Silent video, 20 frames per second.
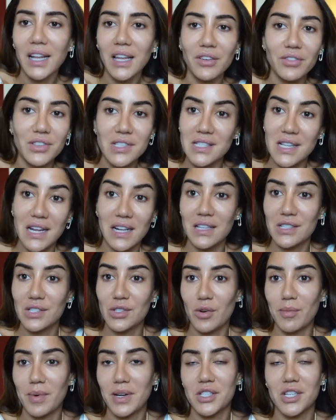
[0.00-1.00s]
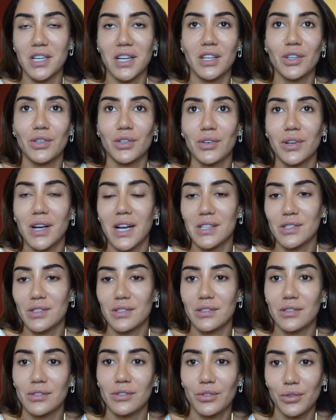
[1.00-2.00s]
I love this necklace so much, and I know you
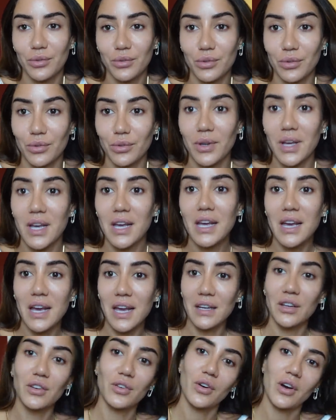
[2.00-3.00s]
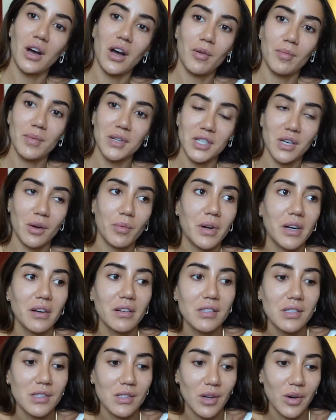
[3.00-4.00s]
guys do too, and you know how much I wear
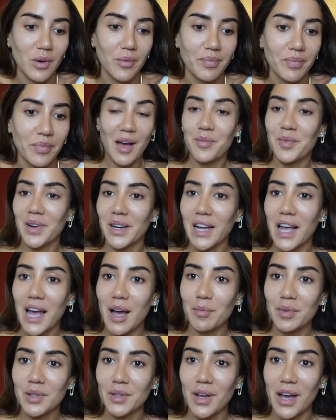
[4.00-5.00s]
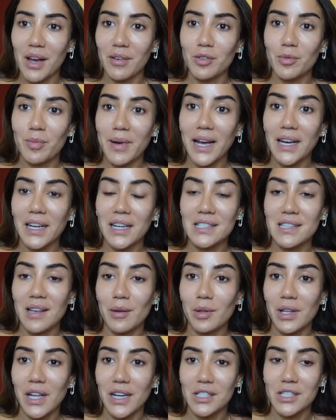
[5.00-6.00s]
it. So I'm very happy to have it back, as I
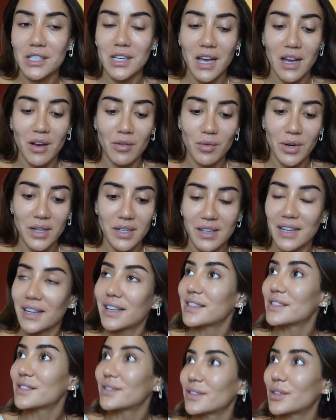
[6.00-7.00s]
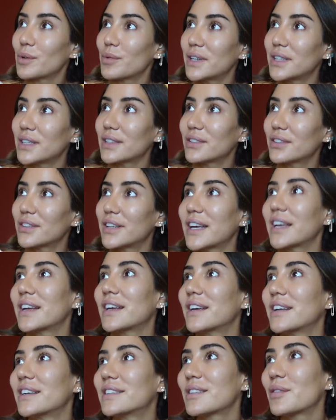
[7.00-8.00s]
will actually have one necklace for the wedding
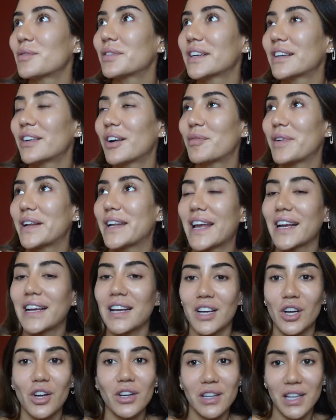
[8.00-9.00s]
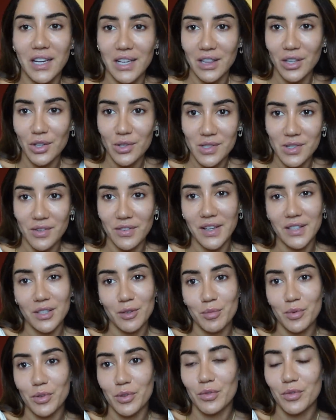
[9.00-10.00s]
today, something around my neck. I got like loads of other
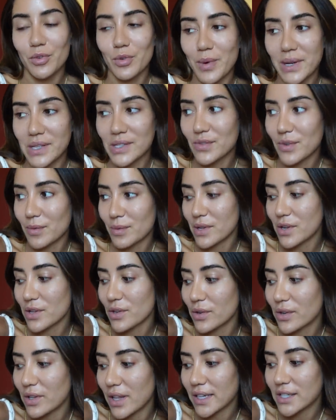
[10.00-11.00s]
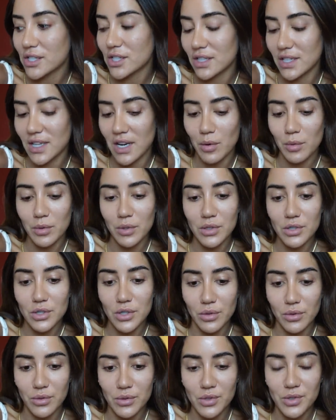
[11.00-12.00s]
beautiful ones from the new collection that I will
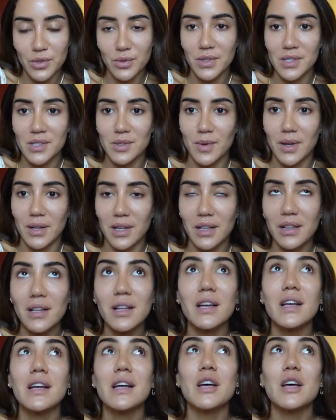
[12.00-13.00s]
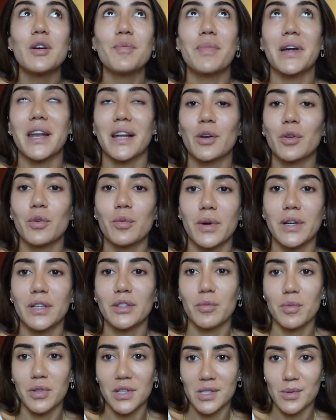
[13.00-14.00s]
show you soon as well, but I couldn't wait
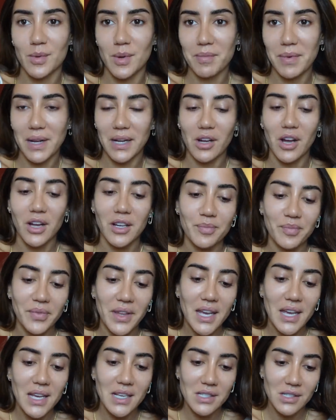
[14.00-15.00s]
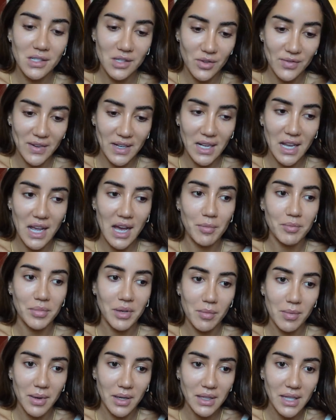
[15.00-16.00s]
to put this one back on. So very
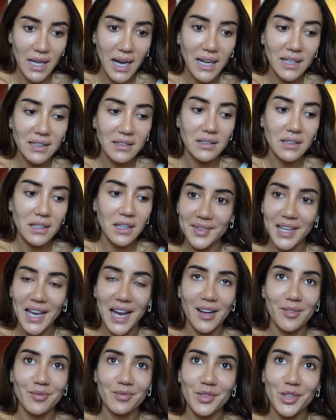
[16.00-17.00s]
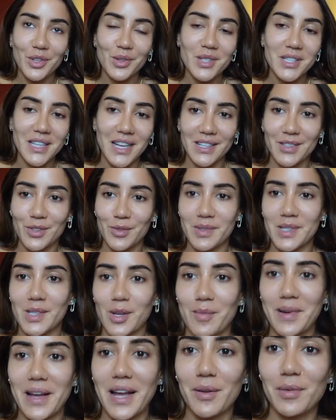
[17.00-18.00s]
happy about that. Yeah, huge thanks to
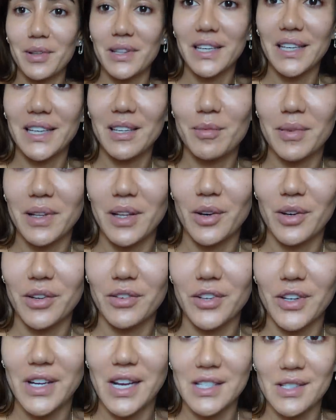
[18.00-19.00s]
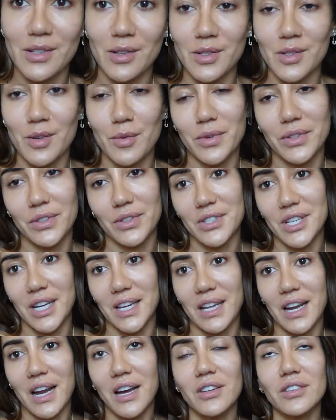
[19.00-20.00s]
MISSOMA. I will link it below if you guys also want to
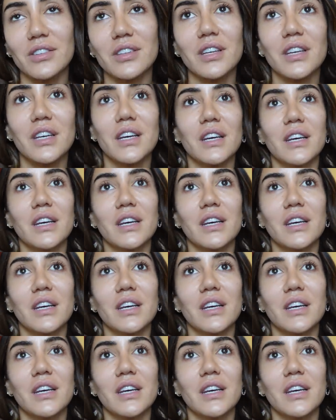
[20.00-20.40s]
check it out.